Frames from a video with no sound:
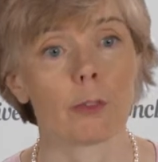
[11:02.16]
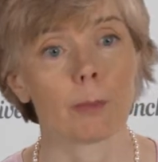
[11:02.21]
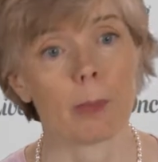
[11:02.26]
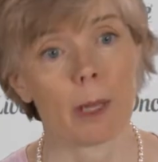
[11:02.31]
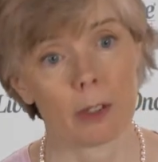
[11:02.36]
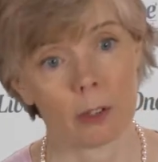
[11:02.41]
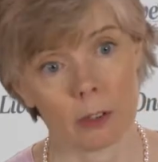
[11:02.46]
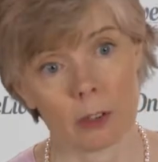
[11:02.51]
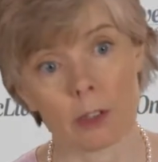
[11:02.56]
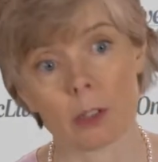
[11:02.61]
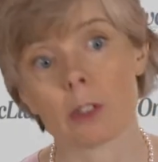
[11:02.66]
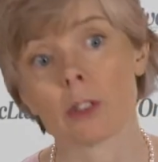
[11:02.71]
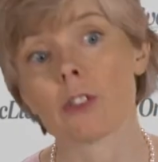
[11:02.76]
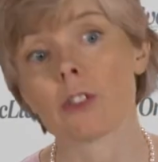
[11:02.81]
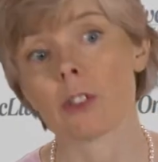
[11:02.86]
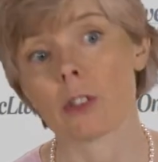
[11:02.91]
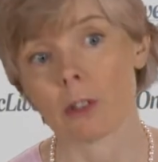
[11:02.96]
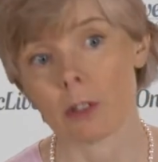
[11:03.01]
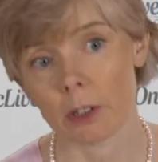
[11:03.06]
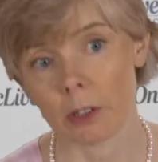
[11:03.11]
is better than
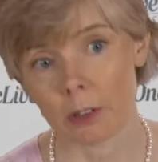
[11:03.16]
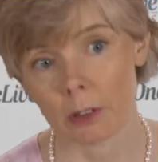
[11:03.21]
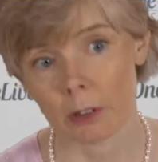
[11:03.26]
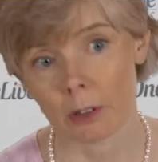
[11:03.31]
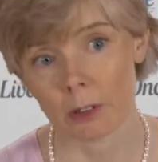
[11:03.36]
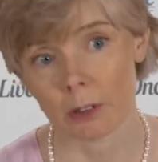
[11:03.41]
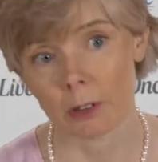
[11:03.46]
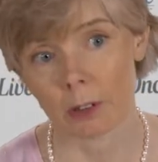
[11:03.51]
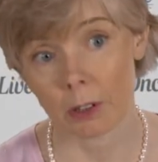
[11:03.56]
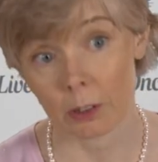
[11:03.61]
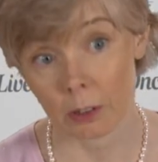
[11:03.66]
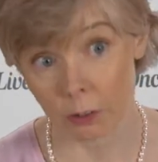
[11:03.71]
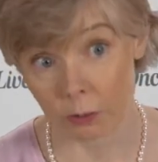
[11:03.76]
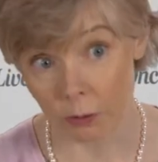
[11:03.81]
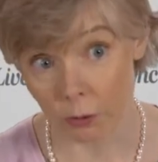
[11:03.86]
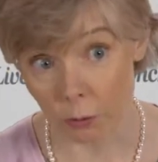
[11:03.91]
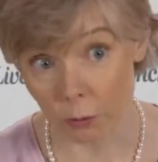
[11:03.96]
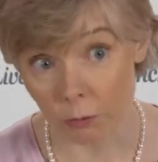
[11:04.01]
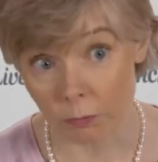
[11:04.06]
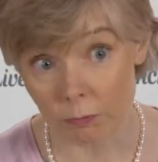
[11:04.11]
listeria on
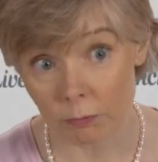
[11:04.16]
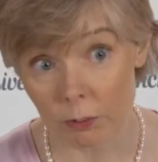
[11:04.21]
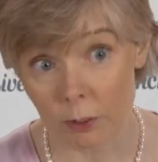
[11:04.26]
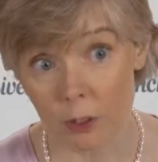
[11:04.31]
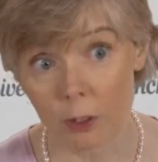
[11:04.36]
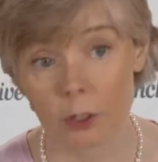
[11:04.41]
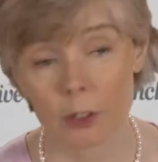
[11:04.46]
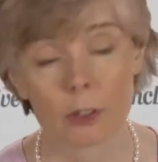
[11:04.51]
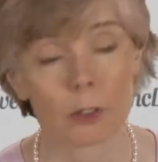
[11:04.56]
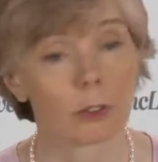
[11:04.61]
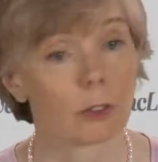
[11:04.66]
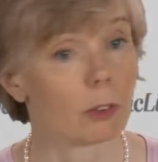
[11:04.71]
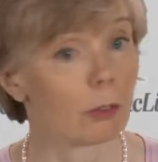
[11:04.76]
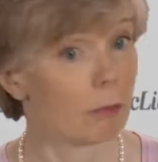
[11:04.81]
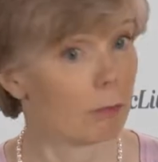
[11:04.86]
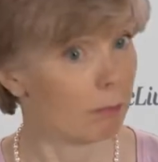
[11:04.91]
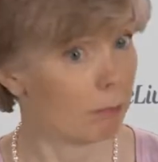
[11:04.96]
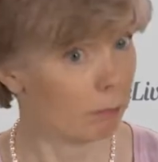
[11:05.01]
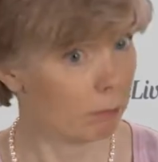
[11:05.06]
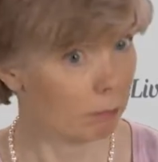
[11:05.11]
its own. So,